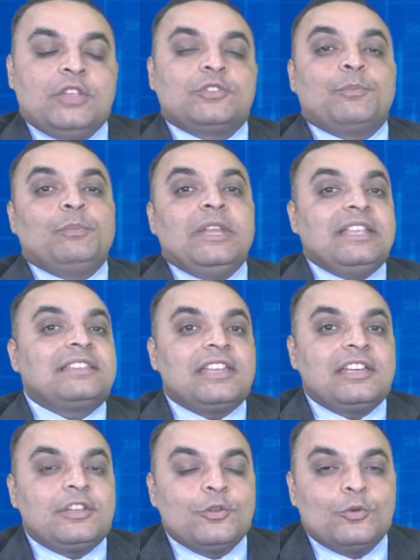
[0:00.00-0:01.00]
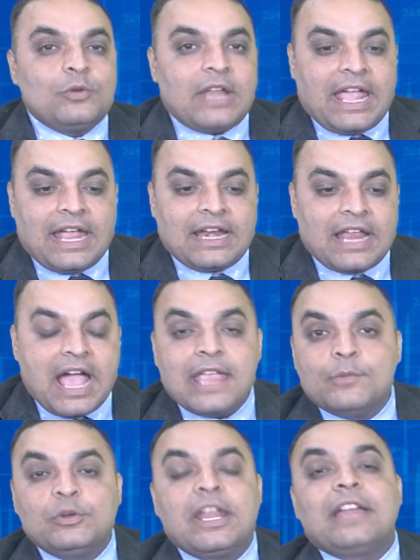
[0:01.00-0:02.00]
So please stay tuned. And I would